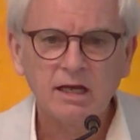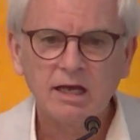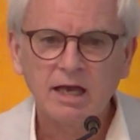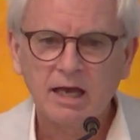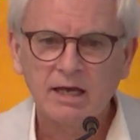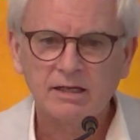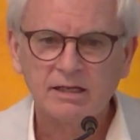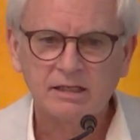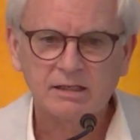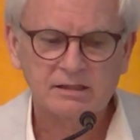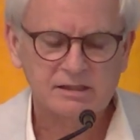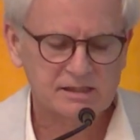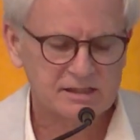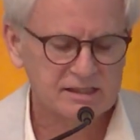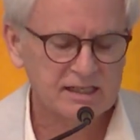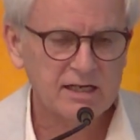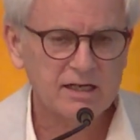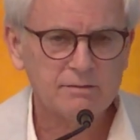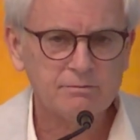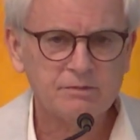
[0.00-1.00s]
and
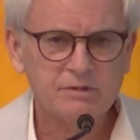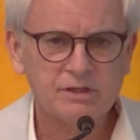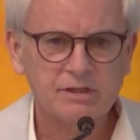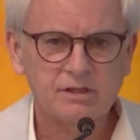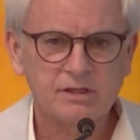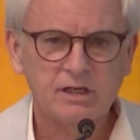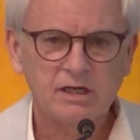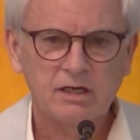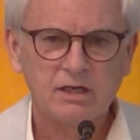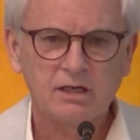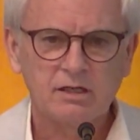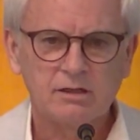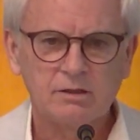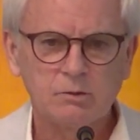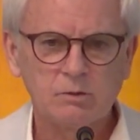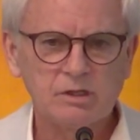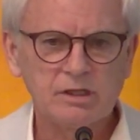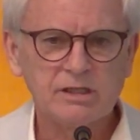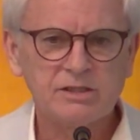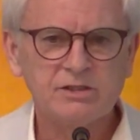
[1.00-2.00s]
accept the
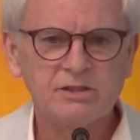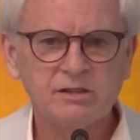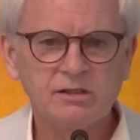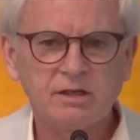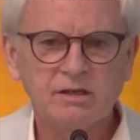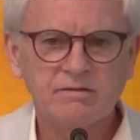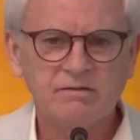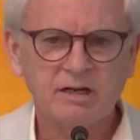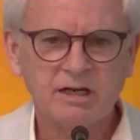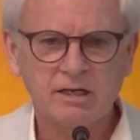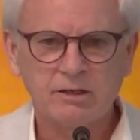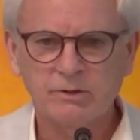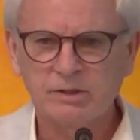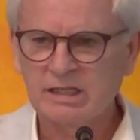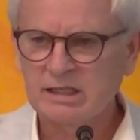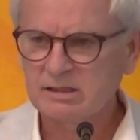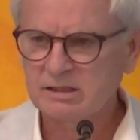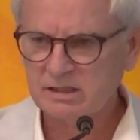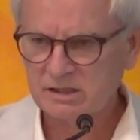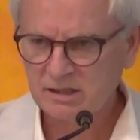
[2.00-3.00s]
religion of our
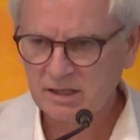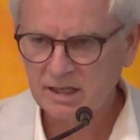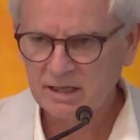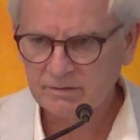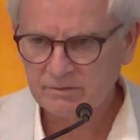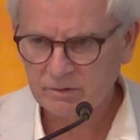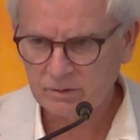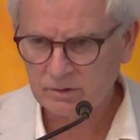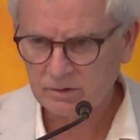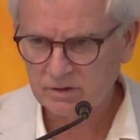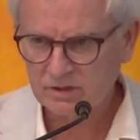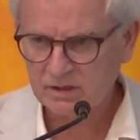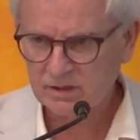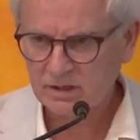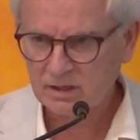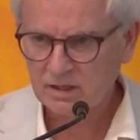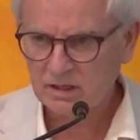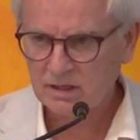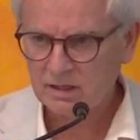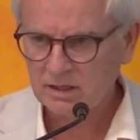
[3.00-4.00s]
enslavers?
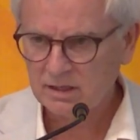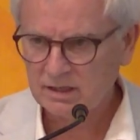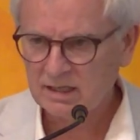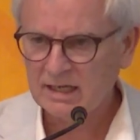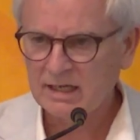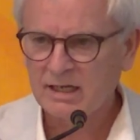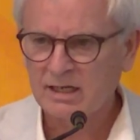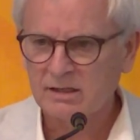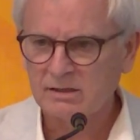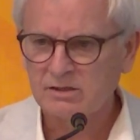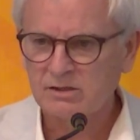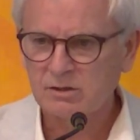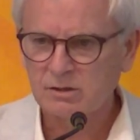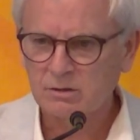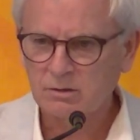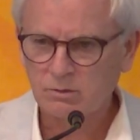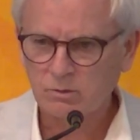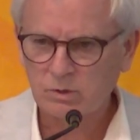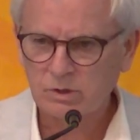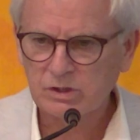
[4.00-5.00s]
The answer
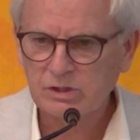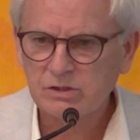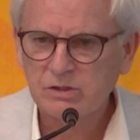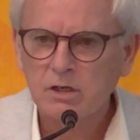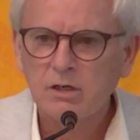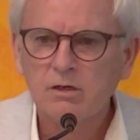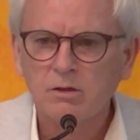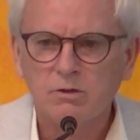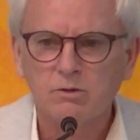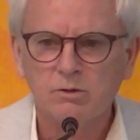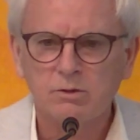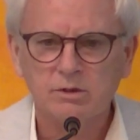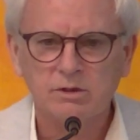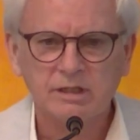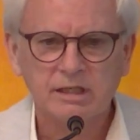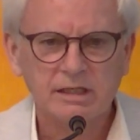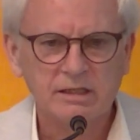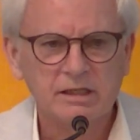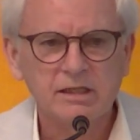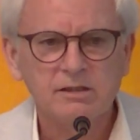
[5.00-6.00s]
was no,
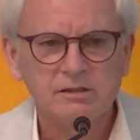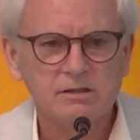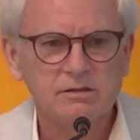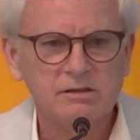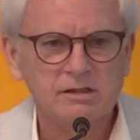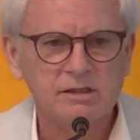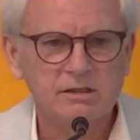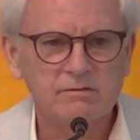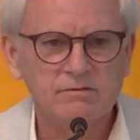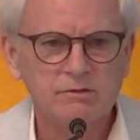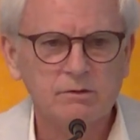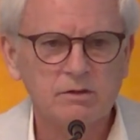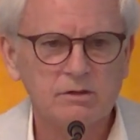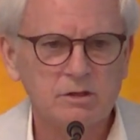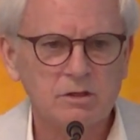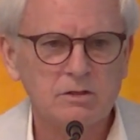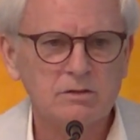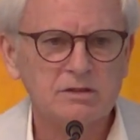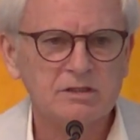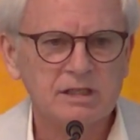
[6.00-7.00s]
initially, for a
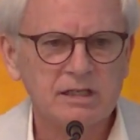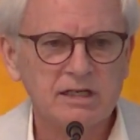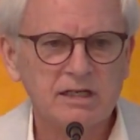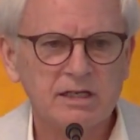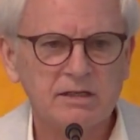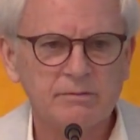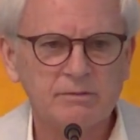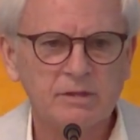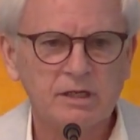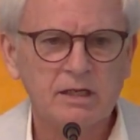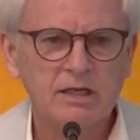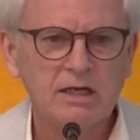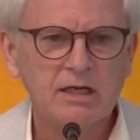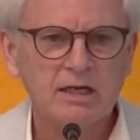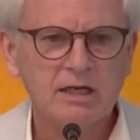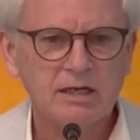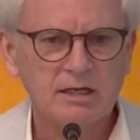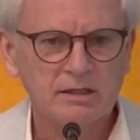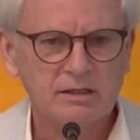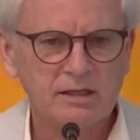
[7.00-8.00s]
long time,
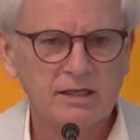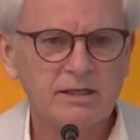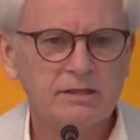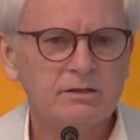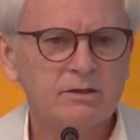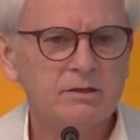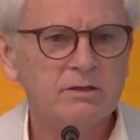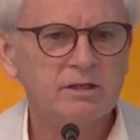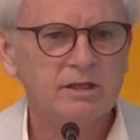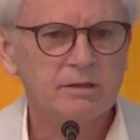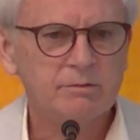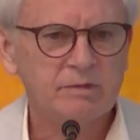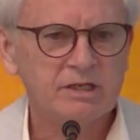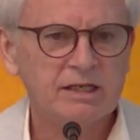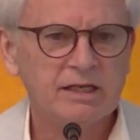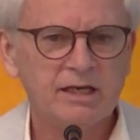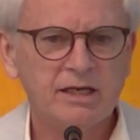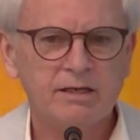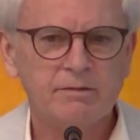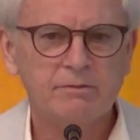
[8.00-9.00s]
and later it
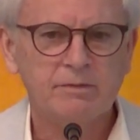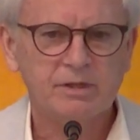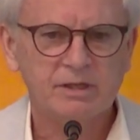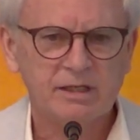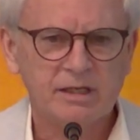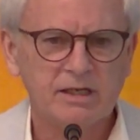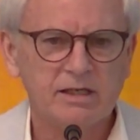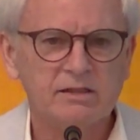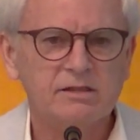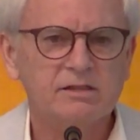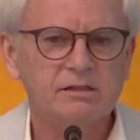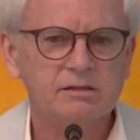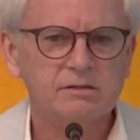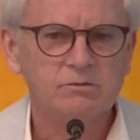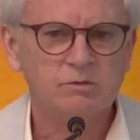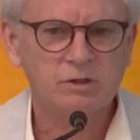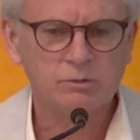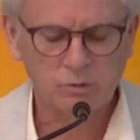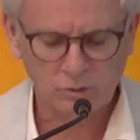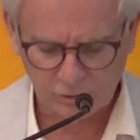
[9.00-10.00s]
became yes,
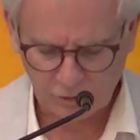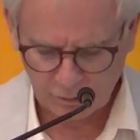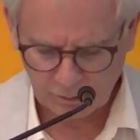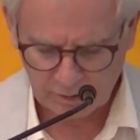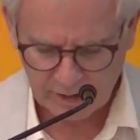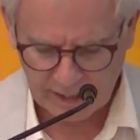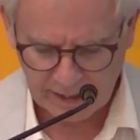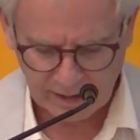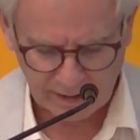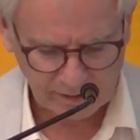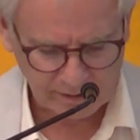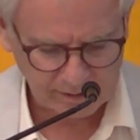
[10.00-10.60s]
we will do that.